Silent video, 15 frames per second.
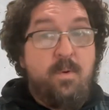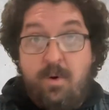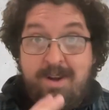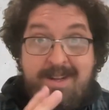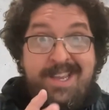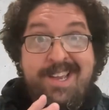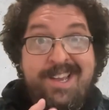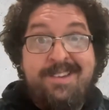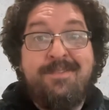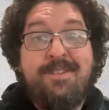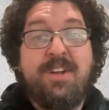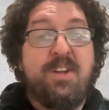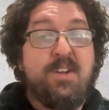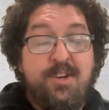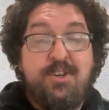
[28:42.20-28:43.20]
again,
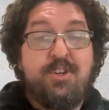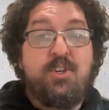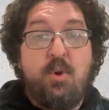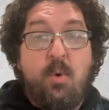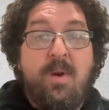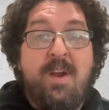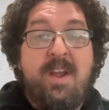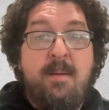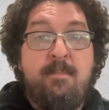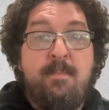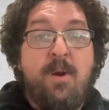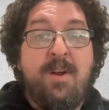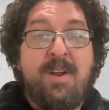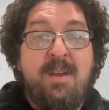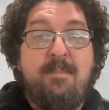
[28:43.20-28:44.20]
shoring up
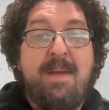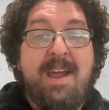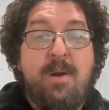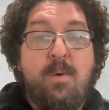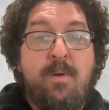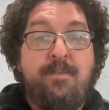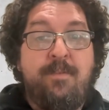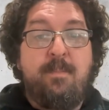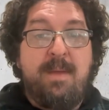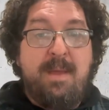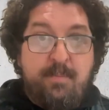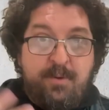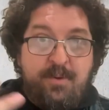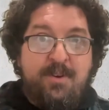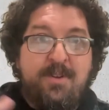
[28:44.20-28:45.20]
bargaining power for
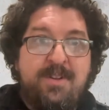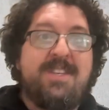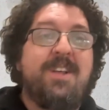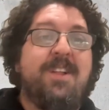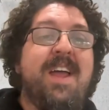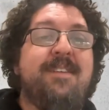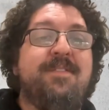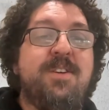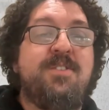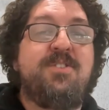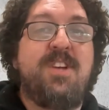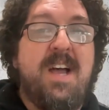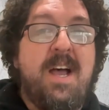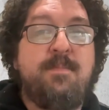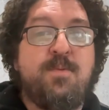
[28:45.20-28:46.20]
people who do still have those
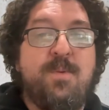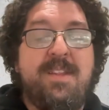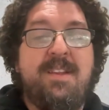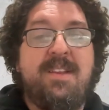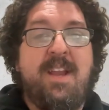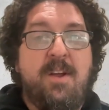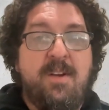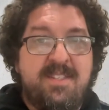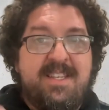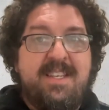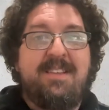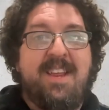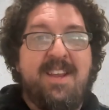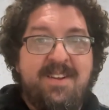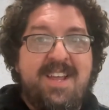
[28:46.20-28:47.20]
jobs when, it's,
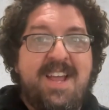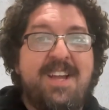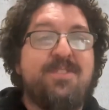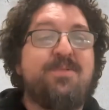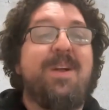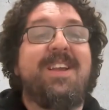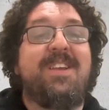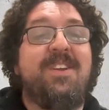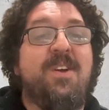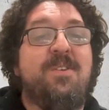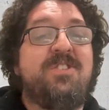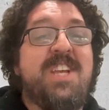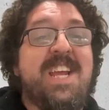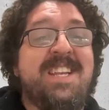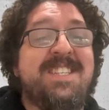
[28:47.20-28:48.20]
contract
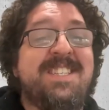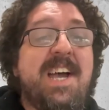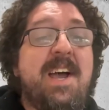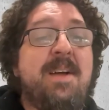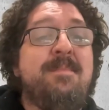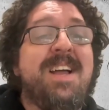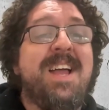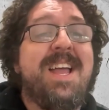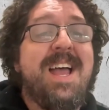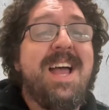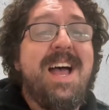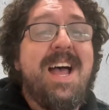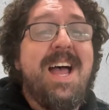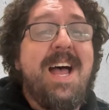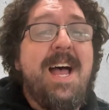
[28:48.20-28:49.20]
negotiated
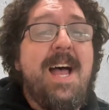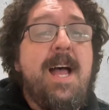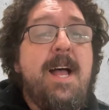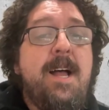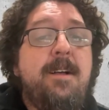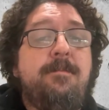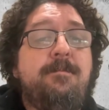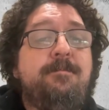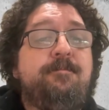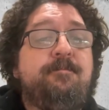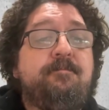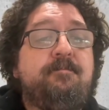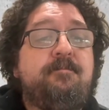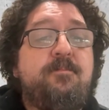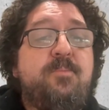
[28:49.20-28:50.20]
time.
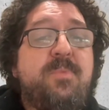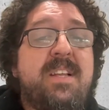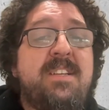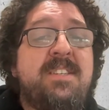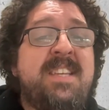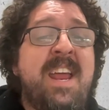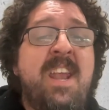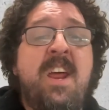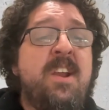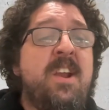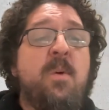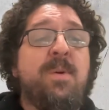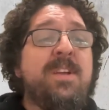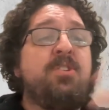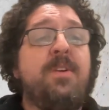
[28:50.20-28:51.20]
I say,
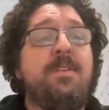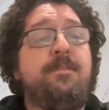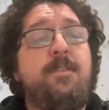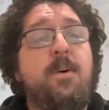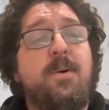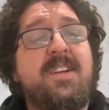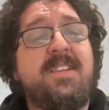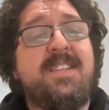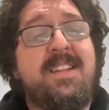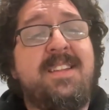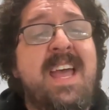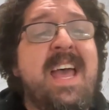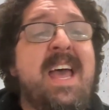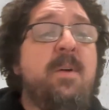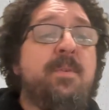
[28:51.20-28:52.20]
no, we shouldn't focus on
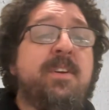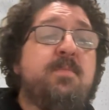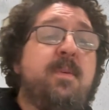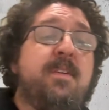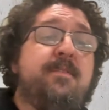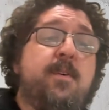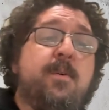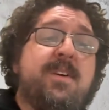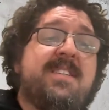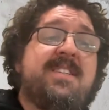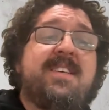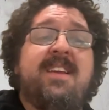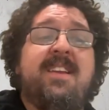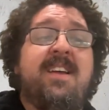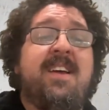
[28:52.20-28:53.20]
that. We should be
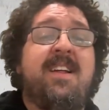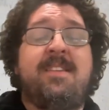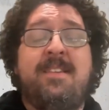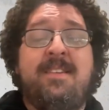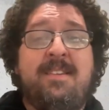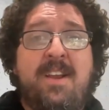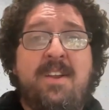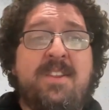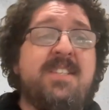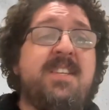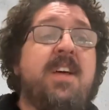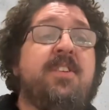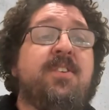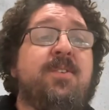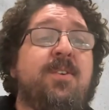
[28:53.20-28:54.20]
focusing on, these
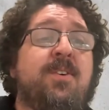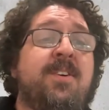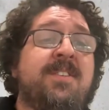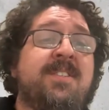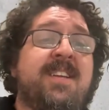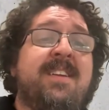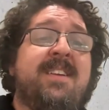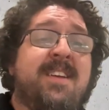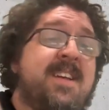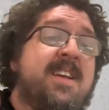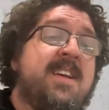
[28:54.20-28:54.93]
other goals, on